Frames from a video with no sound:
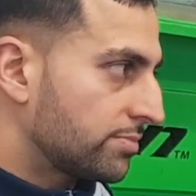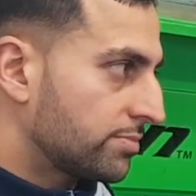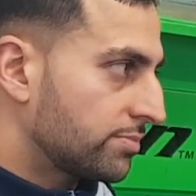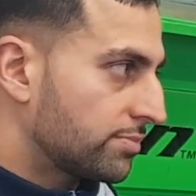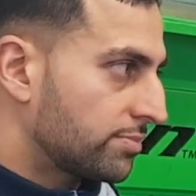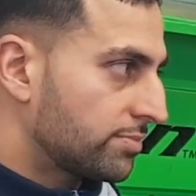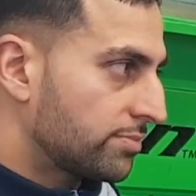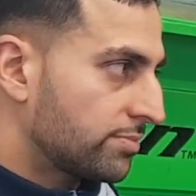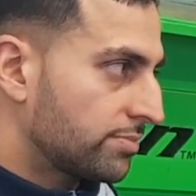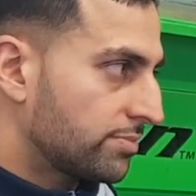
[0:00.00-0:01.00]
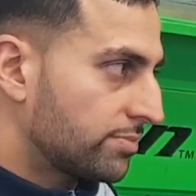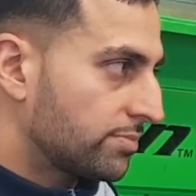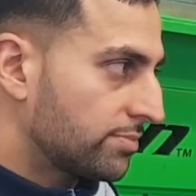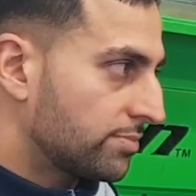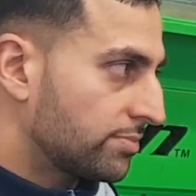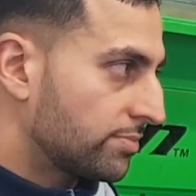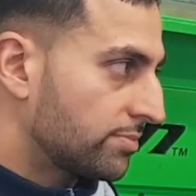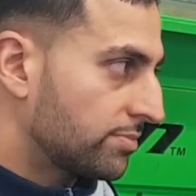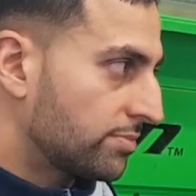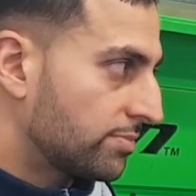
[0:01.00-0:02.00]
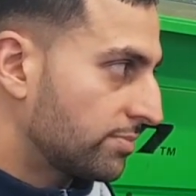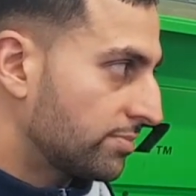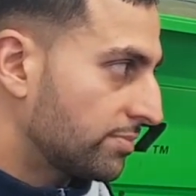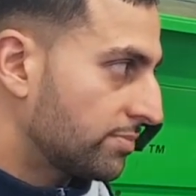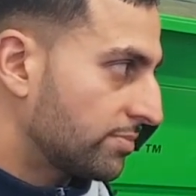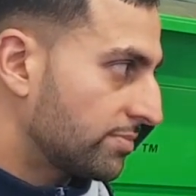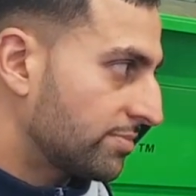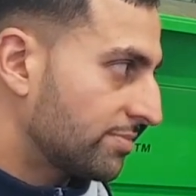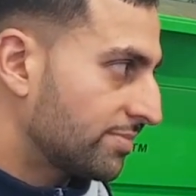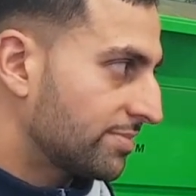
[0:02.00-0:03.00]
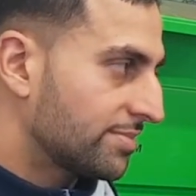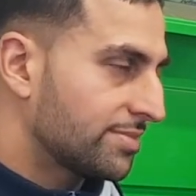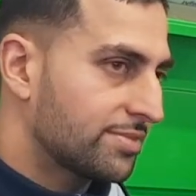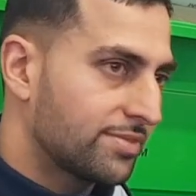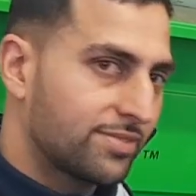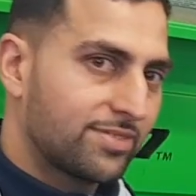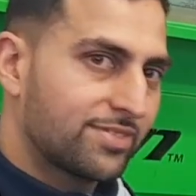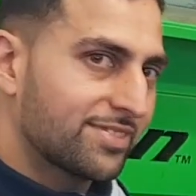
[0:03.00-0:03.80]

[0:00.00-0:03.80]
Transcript: (silent)